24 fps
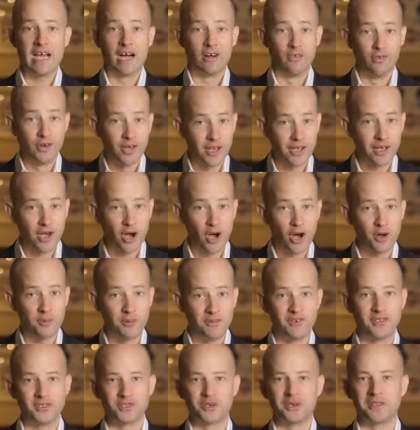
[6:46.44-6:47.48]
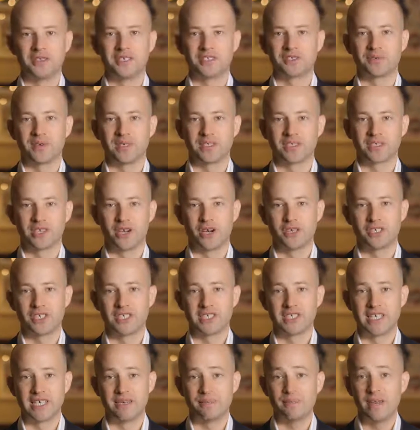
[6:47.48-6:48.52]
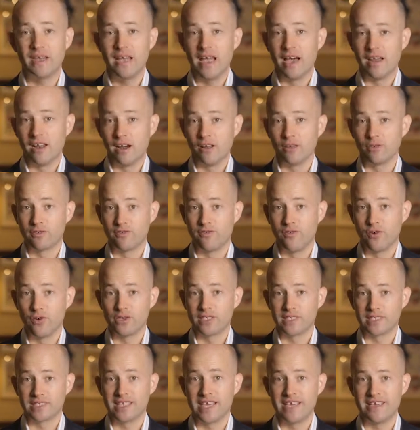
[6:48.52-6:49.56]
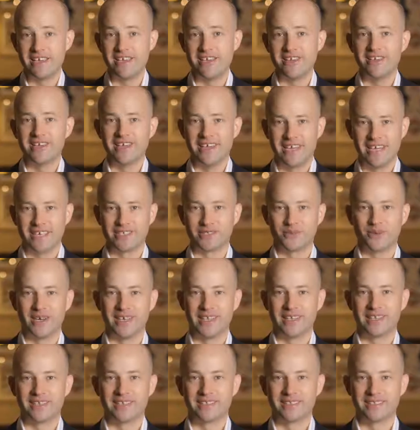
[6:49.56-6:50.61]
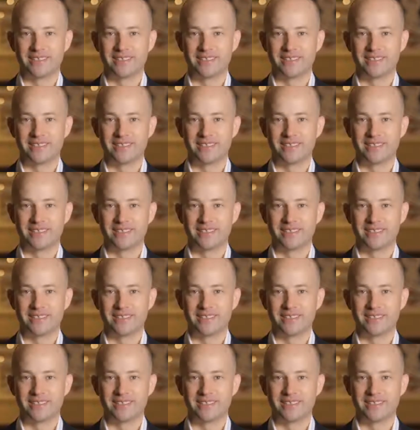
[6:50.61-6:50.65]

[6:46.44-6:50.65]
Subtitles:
I really hope you've enjoyed this week's coaching tip, and I look forward to seeing you next week.